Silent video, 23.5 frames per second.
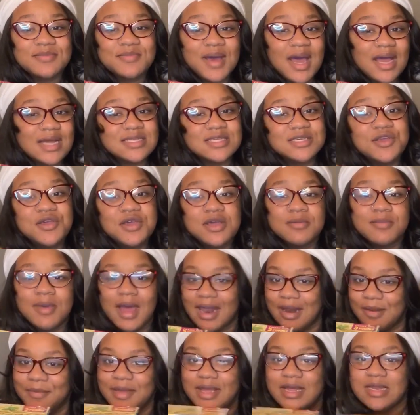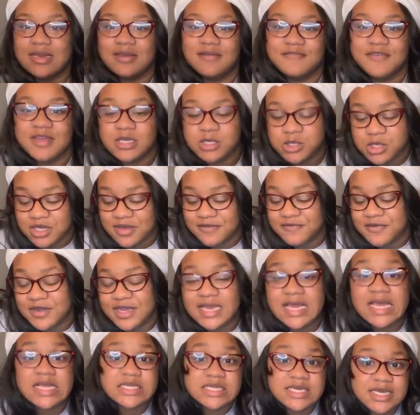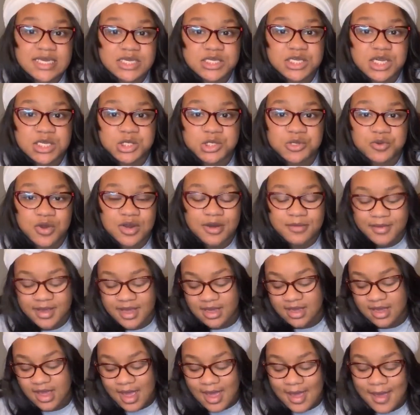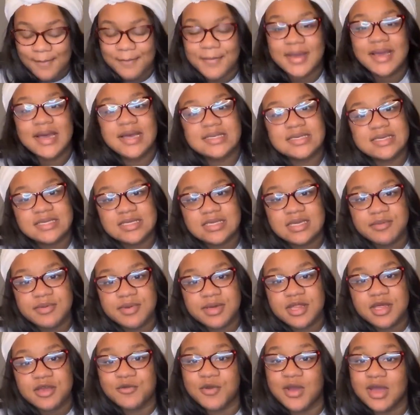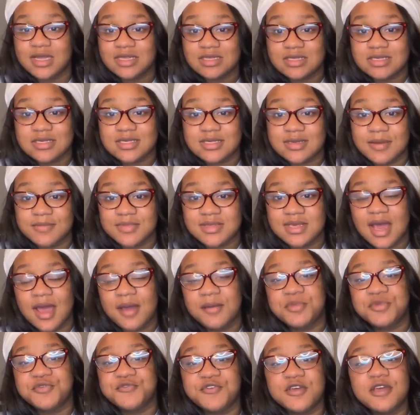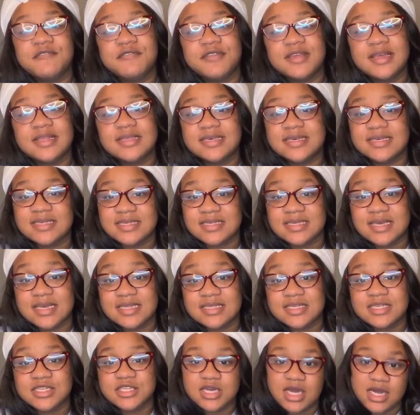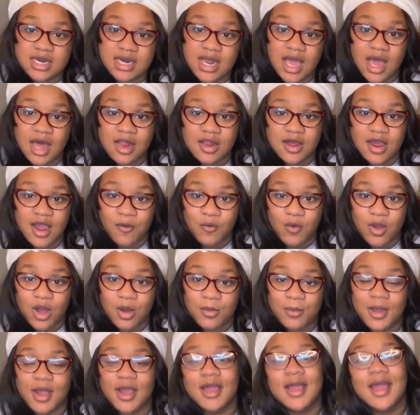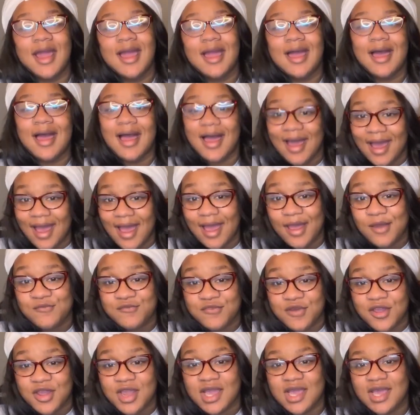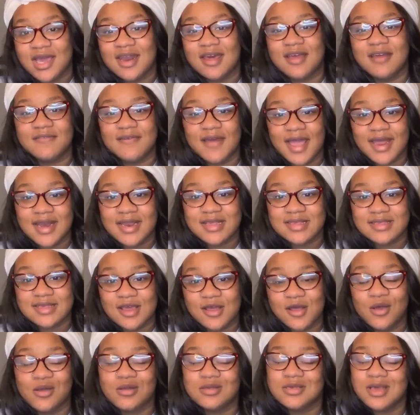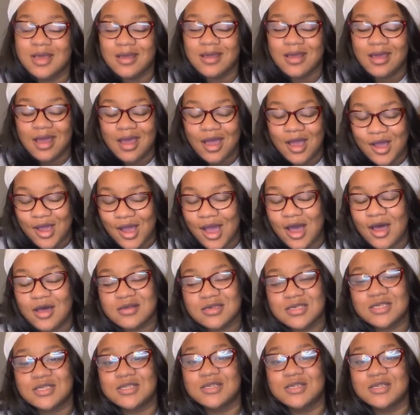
of pasta, you can buy them individually for each dish that you want to make, because it typically runs sometimes 50 cents to $1 at Walmart. I'm very good at finding sales. I'll